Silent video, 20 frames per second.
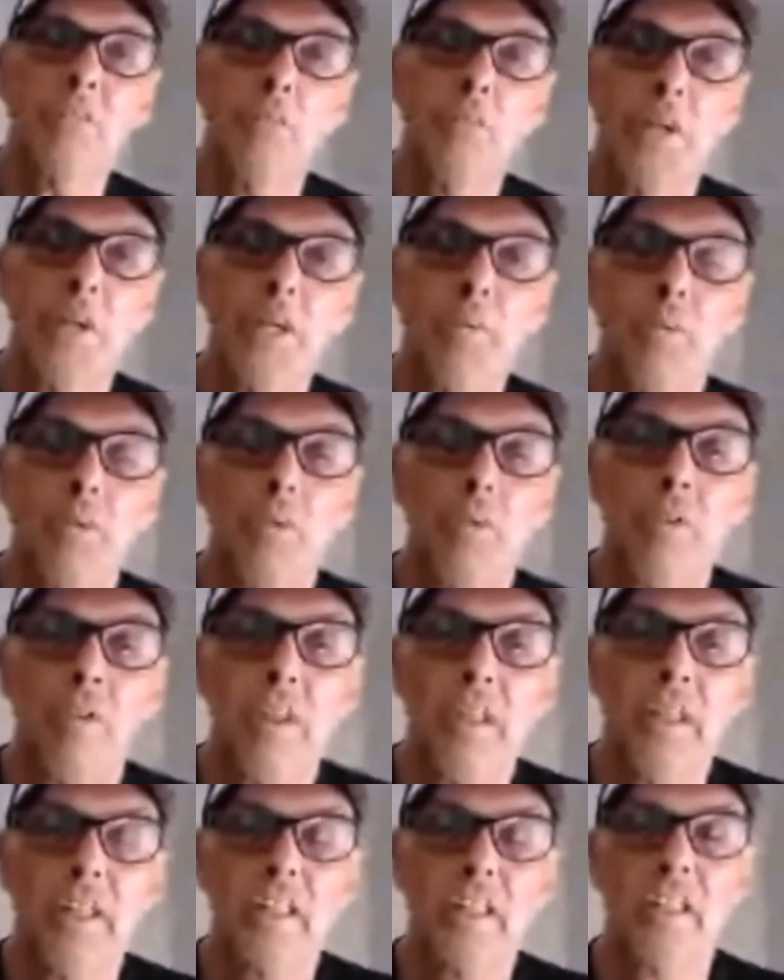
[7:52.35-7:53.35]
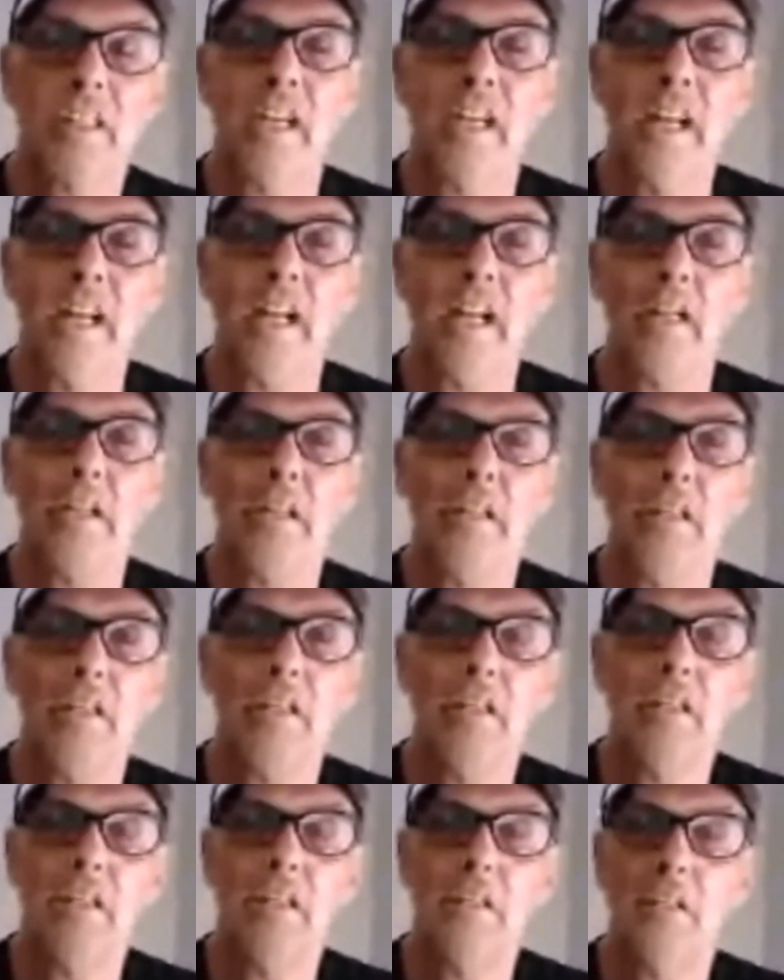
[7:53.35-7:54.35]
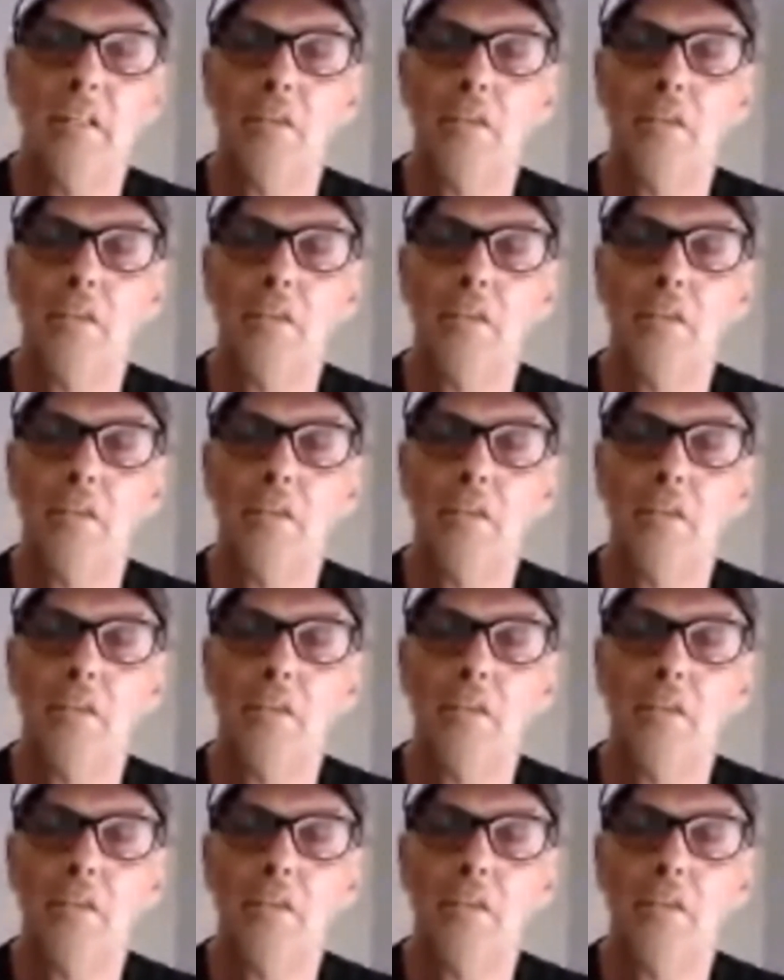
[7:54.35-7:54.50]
people saying, Alan, you're